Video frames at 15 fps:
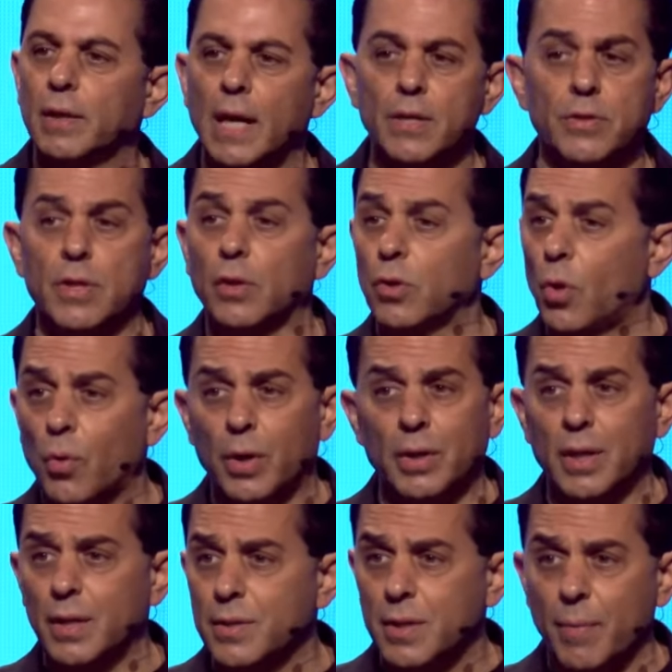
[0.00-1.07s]
unless the
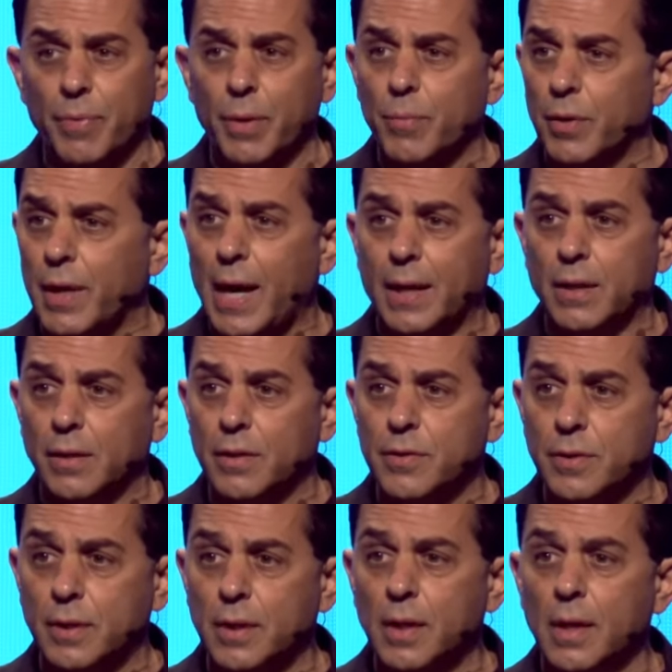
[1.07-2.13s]
Lord does something
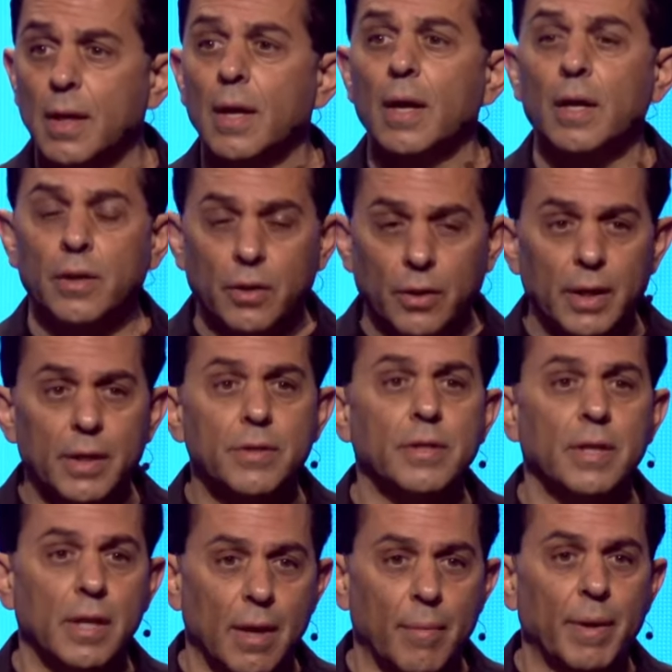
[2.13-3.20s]
miraculously, you're going to
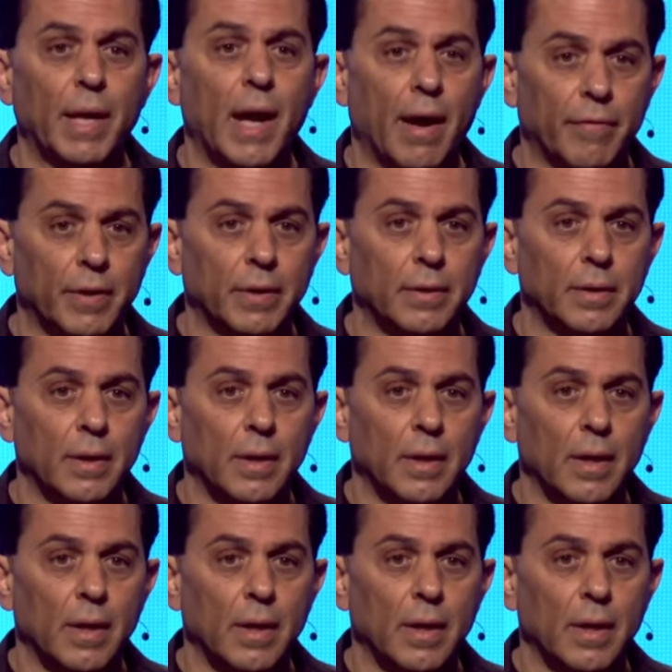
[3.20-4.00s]
see them in heaven.